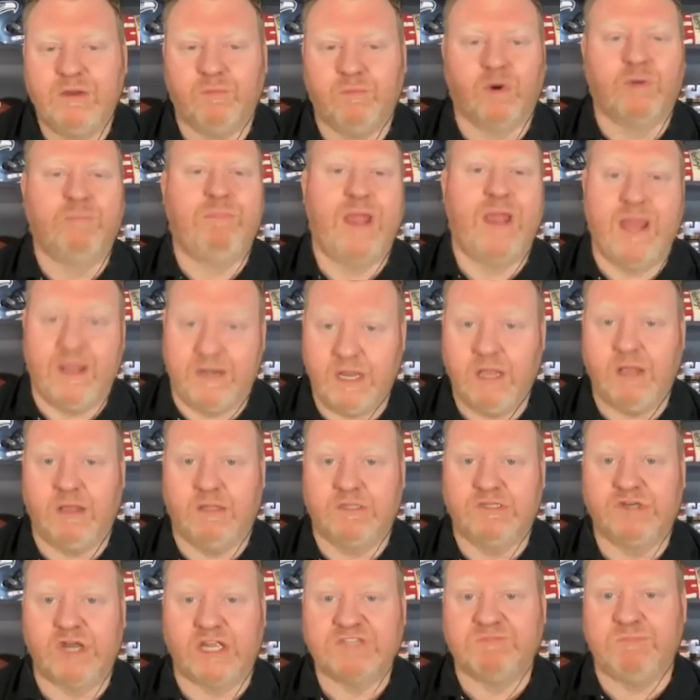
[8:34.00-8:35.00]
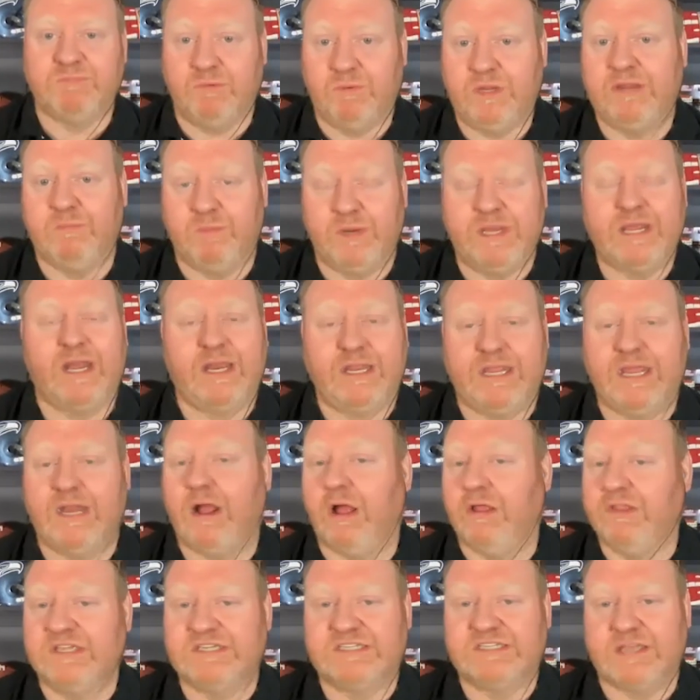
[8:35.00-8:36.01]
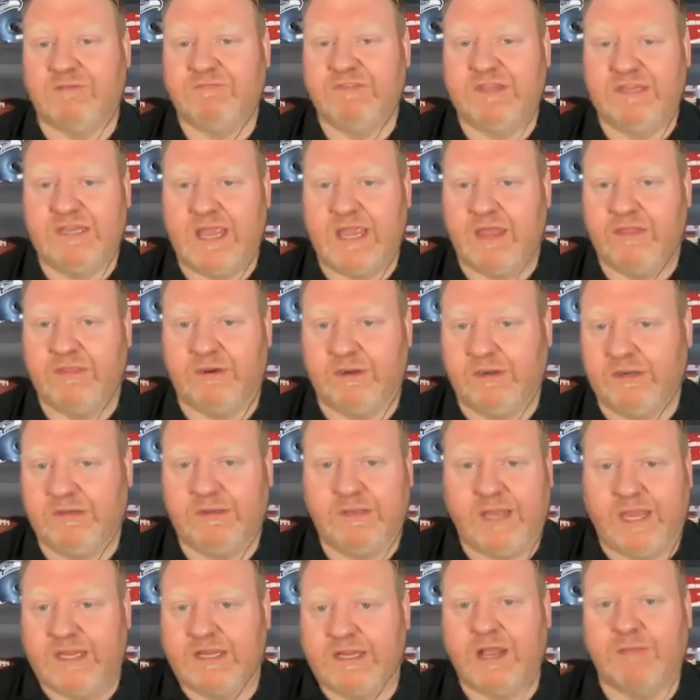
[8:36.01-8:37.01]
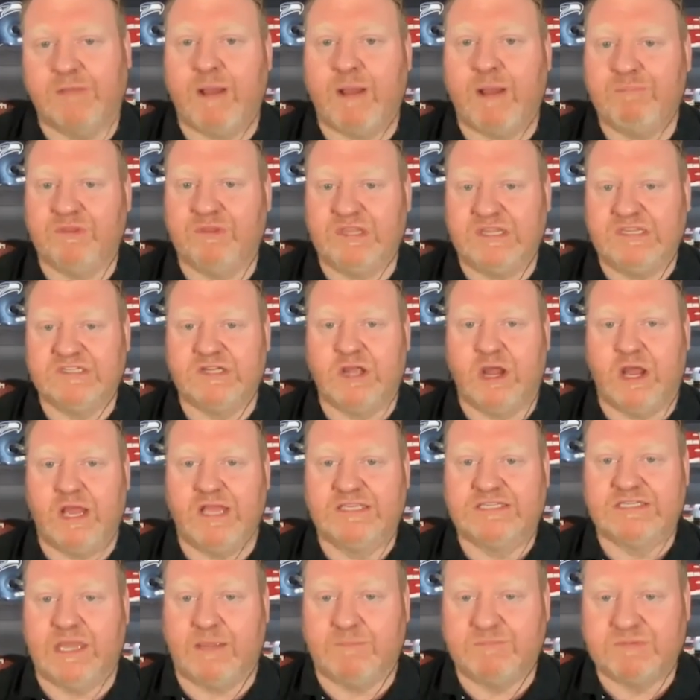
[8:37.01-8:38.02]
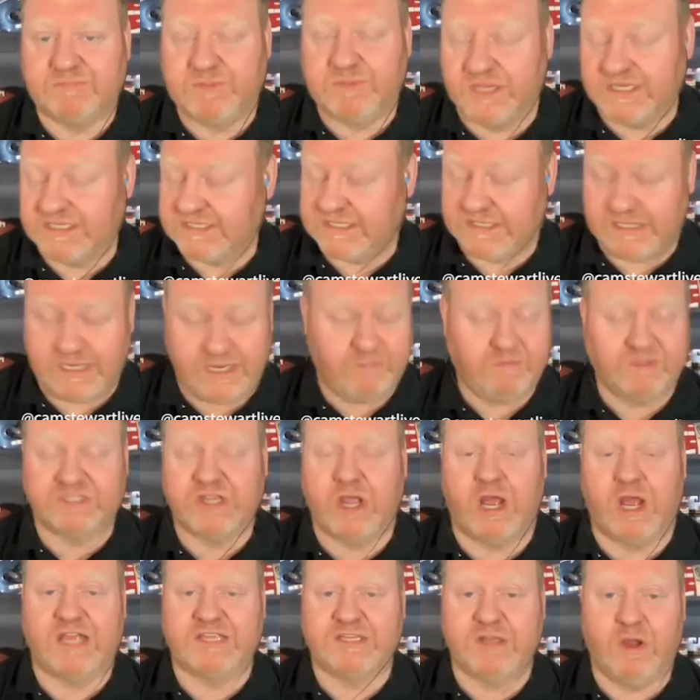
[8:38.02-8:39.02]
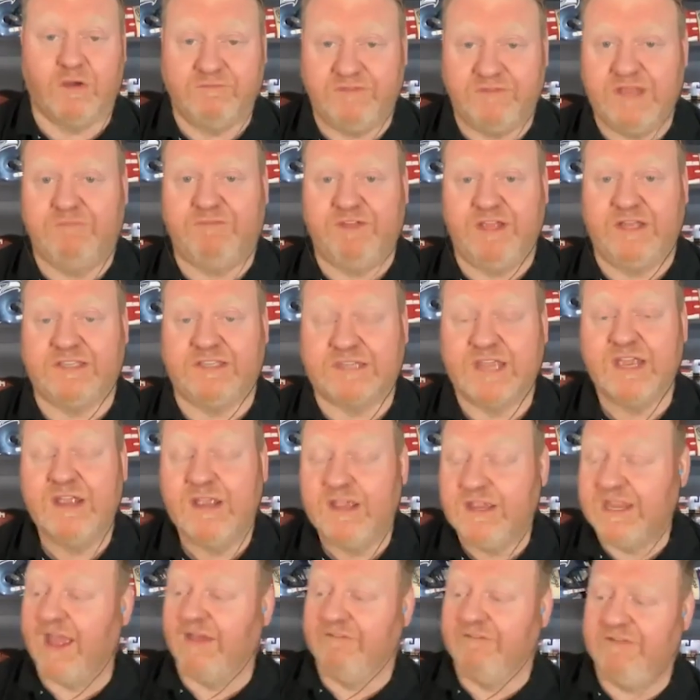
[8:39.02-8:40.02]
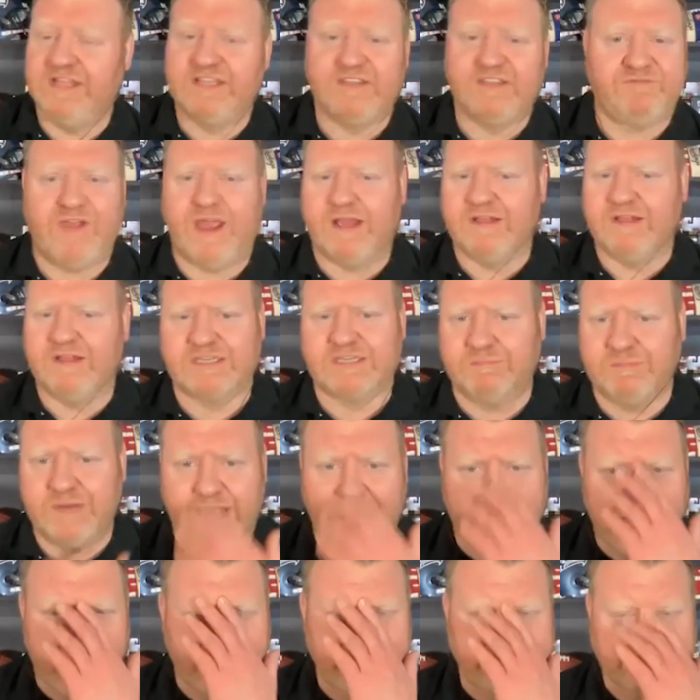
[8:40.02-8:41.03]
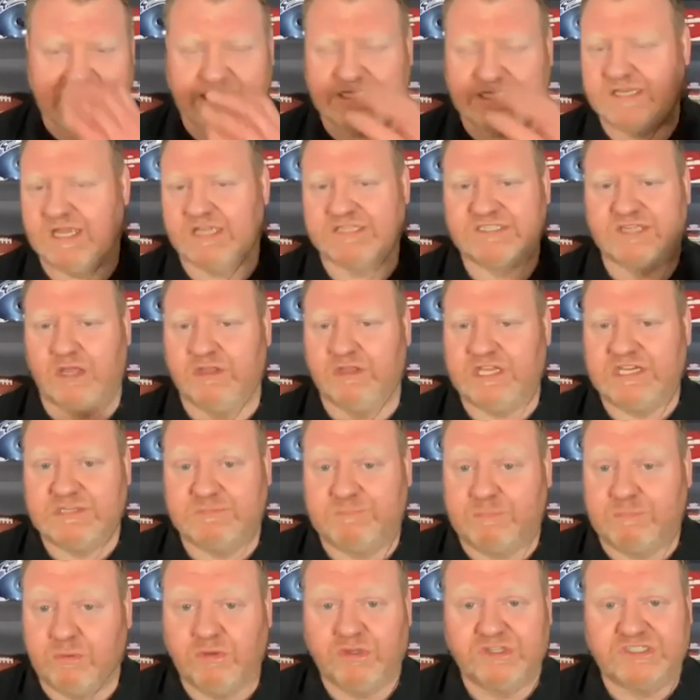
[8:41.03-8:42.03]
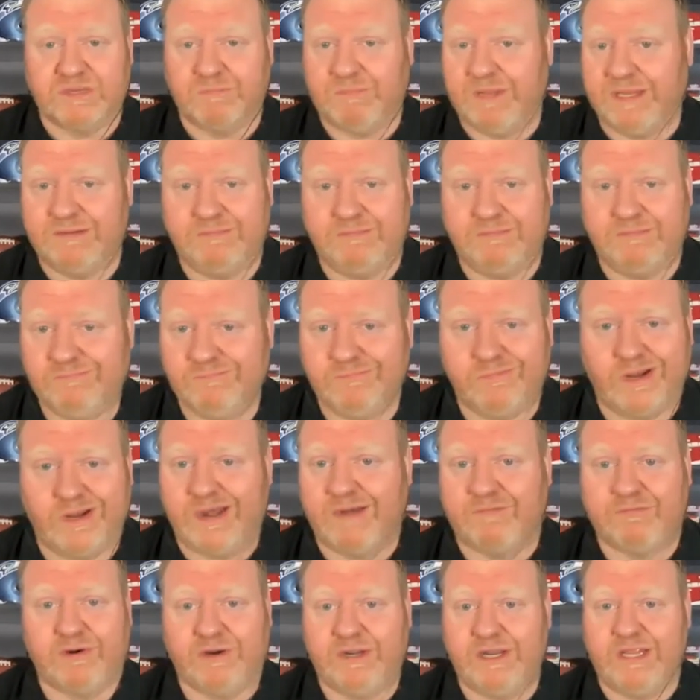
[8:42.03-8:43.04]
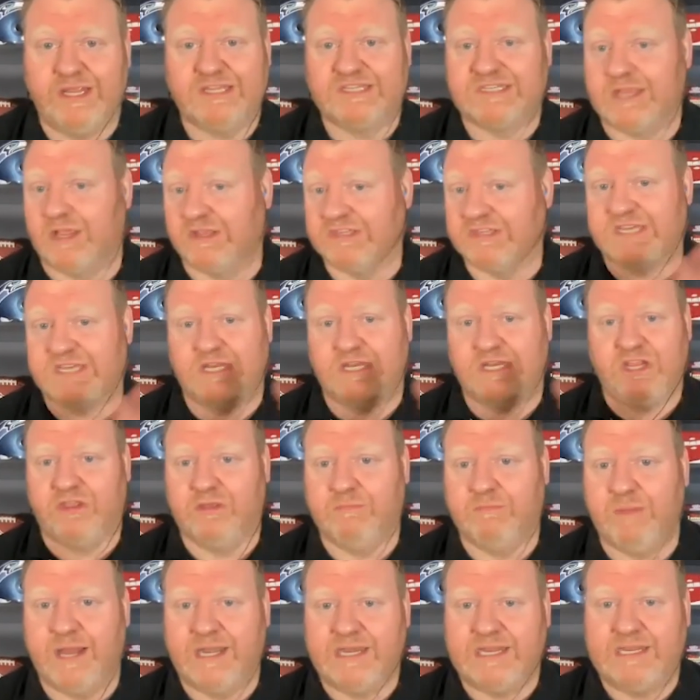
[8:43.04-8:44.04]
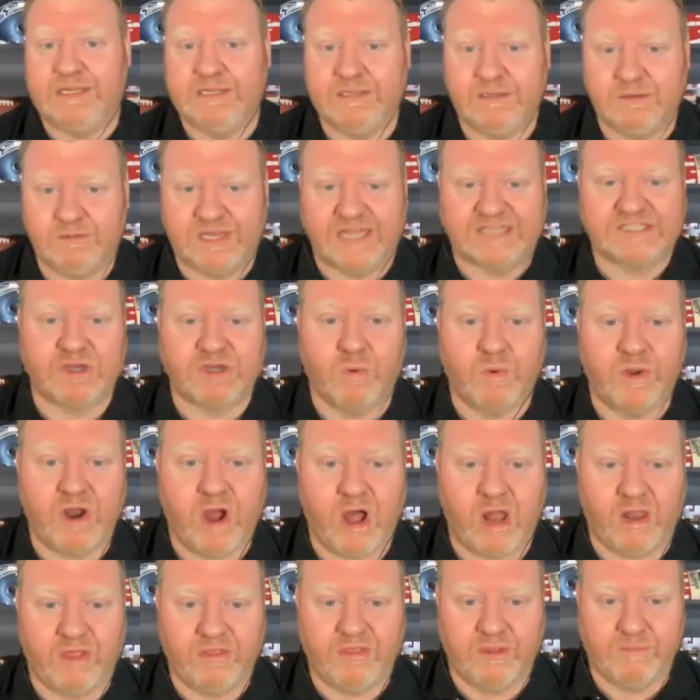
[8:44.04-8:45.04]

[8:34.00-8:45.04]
We're bad. No, trust me. We got to get all this stuff together and like come up with these concepts. But it was Vince found some guy. He's like, does all these pools. I'm like, whatever it is, I'll send you the money. Let's go win all of